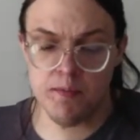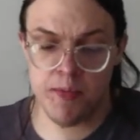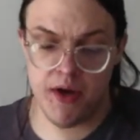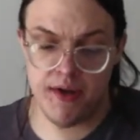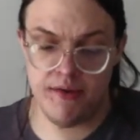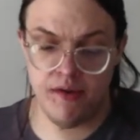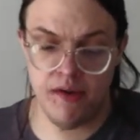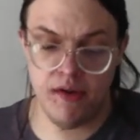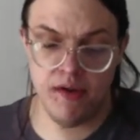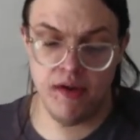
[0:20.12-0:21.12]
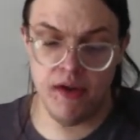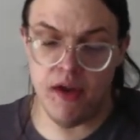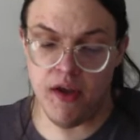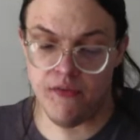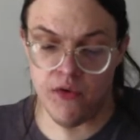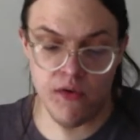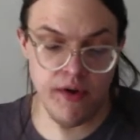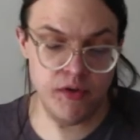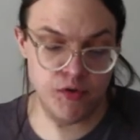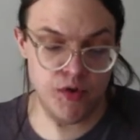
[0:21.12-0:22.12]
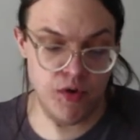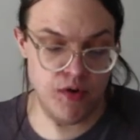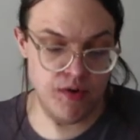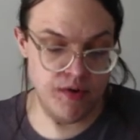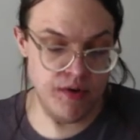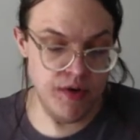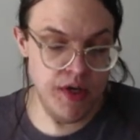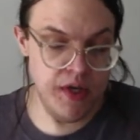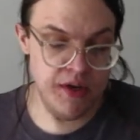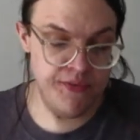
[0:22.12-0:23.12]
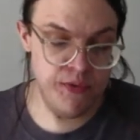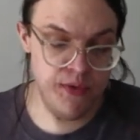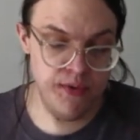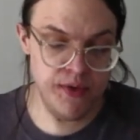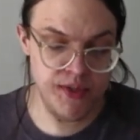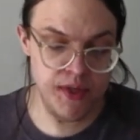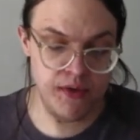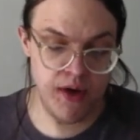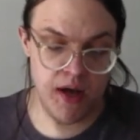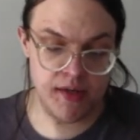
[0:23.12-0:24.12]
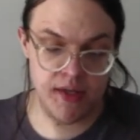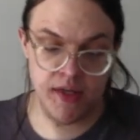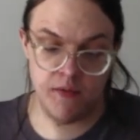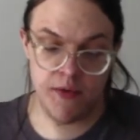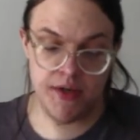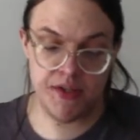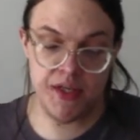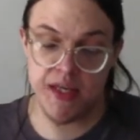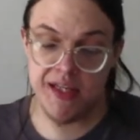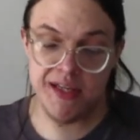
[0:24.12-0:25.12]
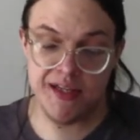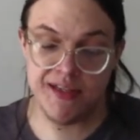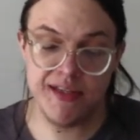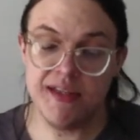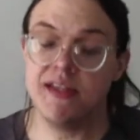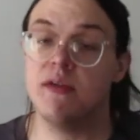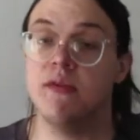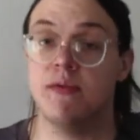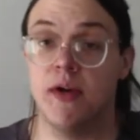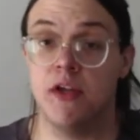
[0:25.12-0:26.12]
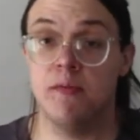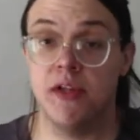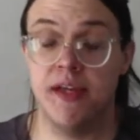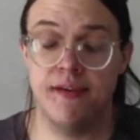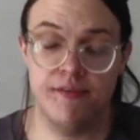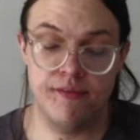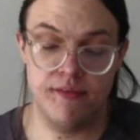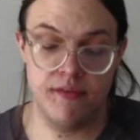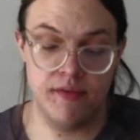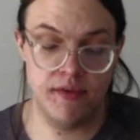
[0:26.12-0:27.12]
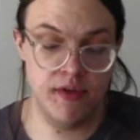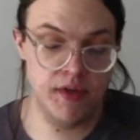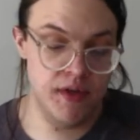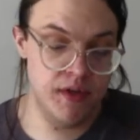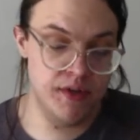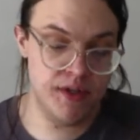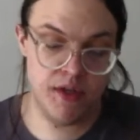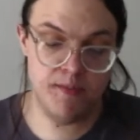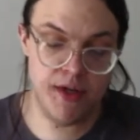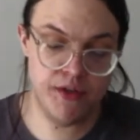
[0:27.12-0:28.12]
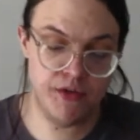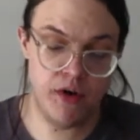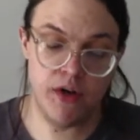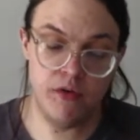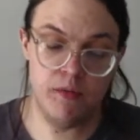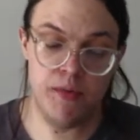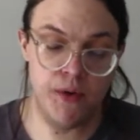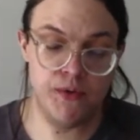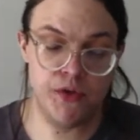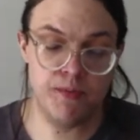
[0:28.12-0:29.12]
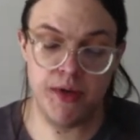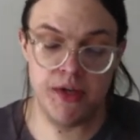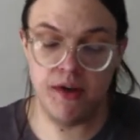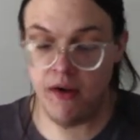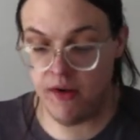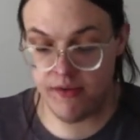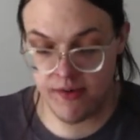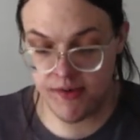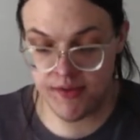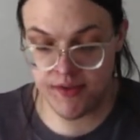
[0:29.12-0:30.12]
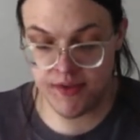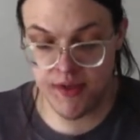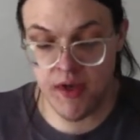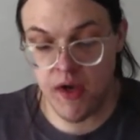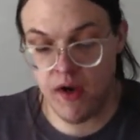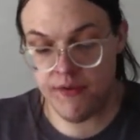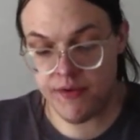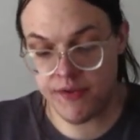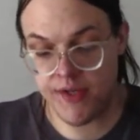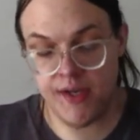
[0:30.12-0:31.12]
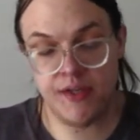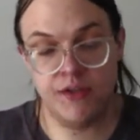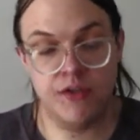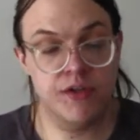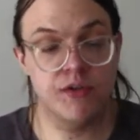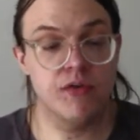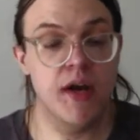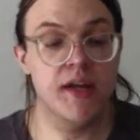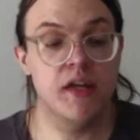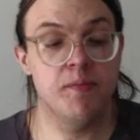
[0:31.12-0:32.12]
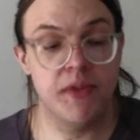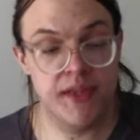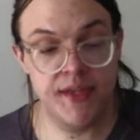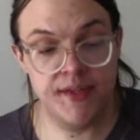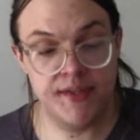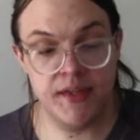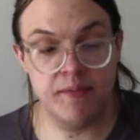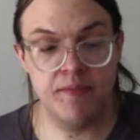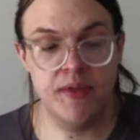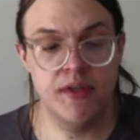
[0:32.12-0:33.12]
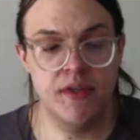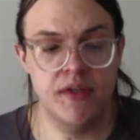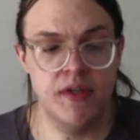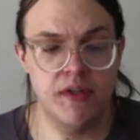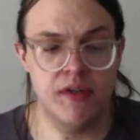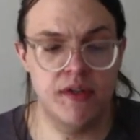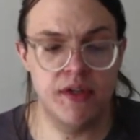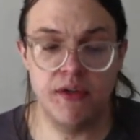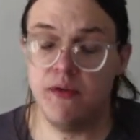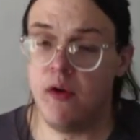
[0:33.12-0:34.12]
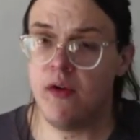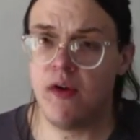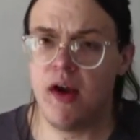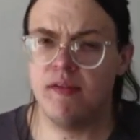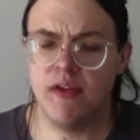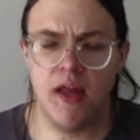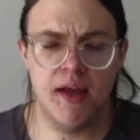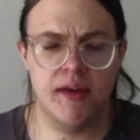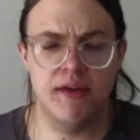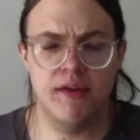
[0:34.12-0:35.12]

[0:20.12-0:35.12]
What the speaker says: But if you're not sure, if you notice that you're acting in ways inconsistent with what you believe, some days trying to impose your opinion on others, other days just trying to please them, then you know you're out of line.